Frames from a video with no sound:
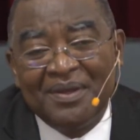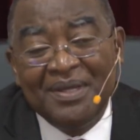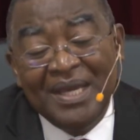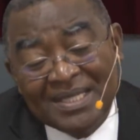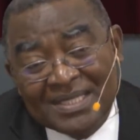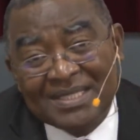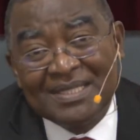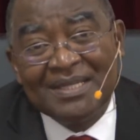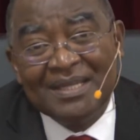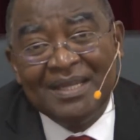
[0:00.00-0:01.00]

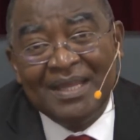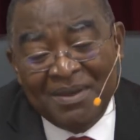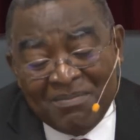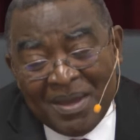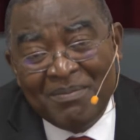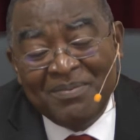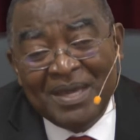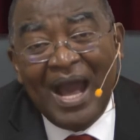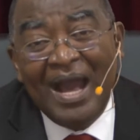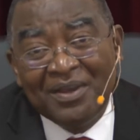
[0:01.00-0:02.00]
Yes, they may be
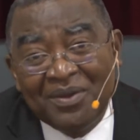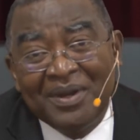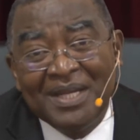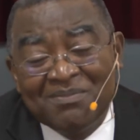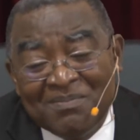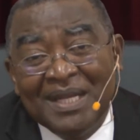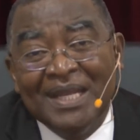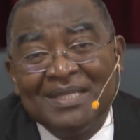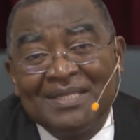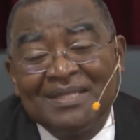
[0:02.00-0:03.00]
accurate
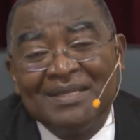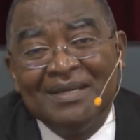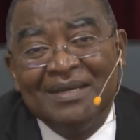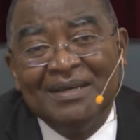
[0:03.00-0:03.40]
minutes,